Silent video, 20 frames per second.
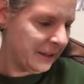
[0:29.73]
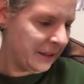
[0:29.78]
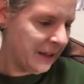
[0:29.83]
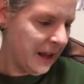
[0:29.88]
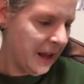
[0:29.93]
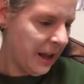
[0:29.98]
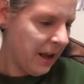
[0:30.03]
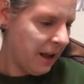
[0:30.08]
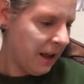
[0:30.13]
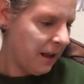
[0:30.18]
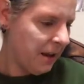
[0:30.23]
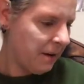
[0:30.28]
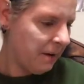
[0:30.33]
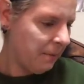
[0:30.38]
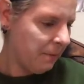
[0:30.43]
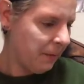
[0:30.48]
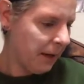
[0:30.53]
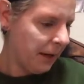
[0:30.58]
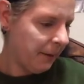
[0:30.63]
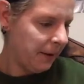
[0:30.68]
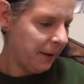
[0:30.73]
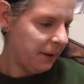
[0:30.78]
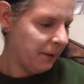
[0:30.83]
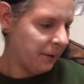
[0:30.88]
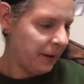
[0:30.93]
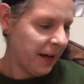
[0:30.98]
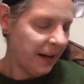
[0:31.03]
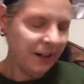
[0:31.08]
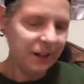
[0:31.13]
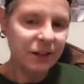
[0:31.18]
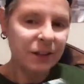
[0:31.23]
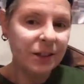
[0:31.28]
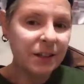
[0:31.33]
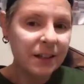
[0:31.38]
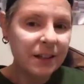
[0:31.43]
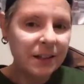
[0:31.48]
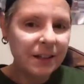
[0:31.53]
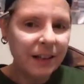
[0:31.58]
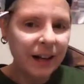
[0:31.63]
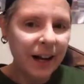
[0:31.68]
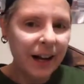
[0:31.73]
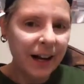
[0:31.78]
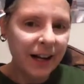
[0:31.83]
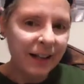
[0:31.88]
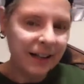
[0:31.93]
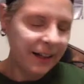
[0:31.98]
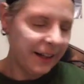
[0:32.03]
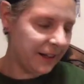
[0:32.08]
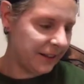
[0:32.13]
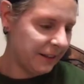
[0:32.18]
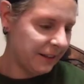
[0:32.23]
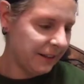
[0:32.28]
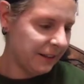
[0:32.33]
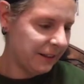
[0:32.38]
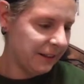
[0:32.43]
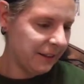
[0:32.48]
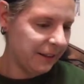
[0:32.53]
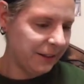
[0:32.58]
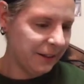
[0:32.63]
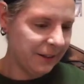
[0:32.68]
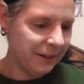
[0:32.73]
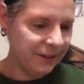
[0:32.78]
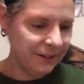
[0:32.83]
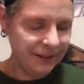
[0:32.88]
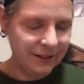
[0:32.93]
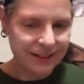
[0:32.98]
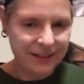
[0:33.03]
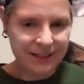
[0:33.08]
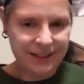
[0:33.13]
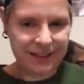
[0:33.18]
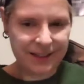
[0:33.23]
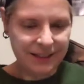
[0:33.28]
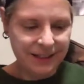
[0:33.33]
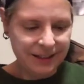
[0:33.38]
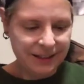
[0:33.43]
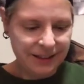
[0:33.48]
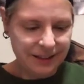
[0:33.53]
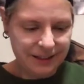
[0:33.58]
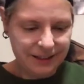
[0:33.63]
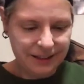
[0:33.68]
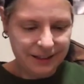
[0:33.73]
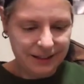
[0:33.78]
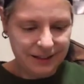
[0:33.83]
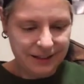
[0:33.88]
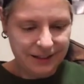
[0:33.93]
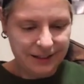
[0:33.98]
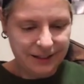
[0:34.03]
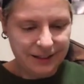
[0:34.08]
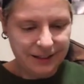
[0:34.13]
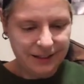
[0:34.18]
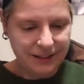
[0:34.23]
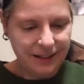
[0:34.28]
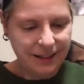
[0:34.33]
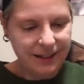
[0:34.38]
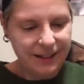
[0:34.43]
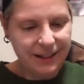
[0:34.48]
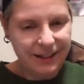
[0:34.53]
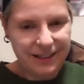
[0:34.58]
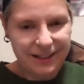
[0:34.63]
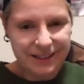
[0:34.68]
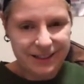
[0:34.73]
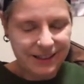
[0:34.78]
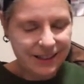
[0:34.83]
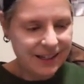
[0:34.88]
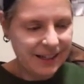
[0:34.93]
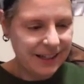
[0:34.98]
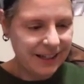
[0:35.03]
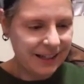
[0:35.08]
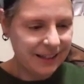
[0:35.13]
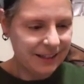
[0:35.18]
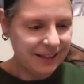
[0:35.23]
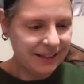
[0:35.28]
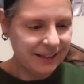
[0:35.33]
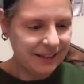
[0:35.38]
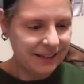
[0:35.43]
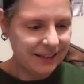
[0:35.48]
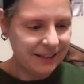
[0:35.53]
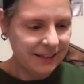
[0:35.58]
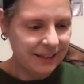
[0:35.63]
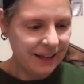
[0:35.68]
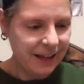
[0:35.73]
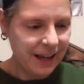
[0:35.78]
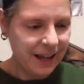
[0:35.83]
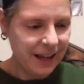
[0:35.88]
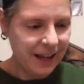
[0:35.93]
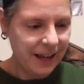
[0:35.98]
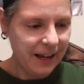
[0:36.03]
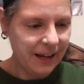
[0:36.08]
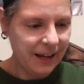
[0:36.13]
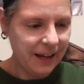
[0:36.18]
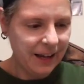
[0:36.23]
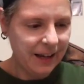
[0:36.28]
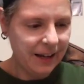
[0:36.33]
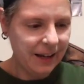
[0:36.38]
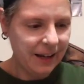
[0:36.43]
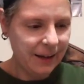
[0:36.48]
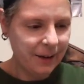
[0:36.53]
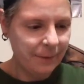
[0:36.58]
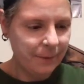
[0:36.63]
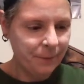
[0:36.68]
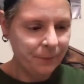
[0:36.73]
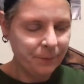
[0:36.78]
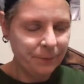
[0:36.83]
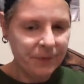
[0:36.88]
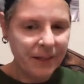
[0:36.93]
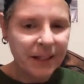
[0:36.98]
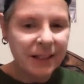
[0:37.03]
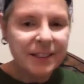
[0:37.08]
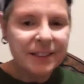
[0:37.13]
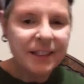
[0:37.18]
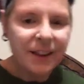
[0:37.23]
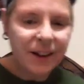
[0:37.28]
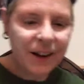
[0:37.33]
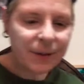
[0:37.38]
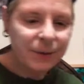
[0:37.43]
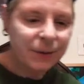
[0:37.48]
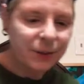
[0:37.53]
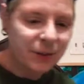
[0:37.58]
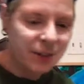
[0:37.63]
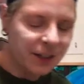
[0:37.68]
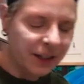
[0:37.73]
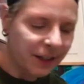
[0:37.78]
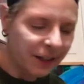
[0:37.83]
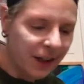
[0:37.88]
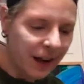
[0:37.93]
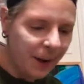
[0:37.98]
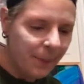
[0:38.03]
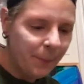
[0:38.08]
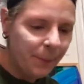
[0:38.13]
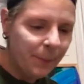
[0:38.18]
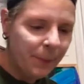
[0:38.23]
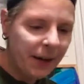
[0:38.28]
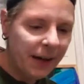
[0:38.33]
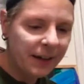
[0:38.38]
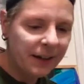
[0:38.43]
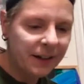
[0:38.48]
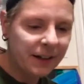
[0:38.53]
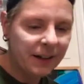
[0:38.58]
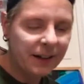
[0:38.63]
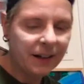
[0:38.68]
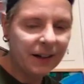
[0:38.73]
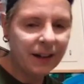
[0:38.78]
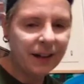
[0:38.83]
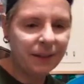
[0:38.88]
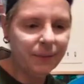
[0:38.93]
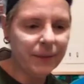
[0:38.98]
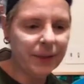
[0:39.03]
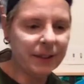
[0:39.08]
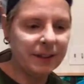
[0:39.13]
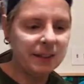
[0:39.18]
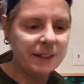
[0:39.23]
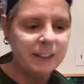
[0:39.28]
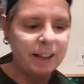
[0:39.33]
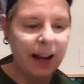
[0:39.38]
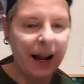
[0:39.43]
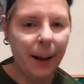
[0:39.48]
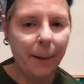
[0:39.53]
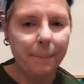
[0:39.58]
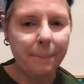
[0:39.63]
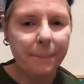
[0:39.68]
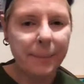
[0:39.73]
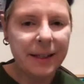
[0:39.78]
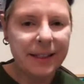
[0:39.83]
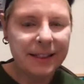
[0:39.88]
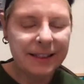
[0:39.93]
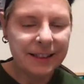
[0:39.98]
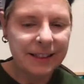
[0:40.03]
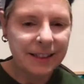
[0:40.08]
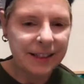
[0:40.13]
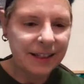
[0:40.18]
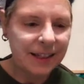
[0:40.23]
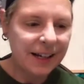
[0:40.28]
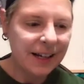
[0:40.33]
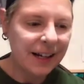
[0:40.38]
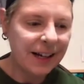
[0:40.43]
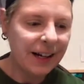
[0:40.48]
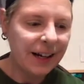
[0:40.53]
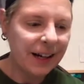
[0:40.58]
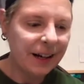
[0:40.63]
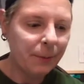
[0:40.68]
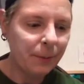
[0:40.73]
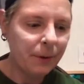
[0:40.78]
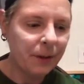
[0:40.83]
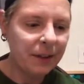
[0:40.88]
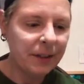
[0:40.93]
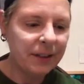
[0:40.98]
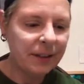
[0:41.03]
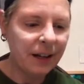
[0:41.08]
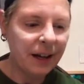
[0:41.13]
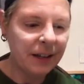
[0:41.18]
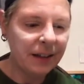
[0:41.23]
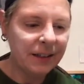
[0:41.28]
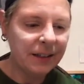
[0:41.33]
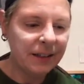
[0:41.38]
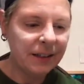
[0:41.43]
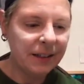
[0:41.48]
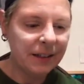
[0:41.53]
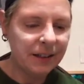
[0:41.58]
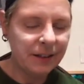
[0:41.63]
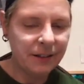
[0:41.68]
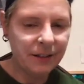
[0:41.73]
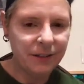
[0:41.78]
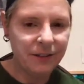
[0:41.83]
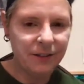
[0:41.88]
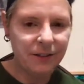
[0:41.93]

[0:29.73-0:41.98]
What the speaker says: And maybe ranch in the highlight. And so let's get into this. Yay! So I'm doing a lot better. I've been staying busy here, productive.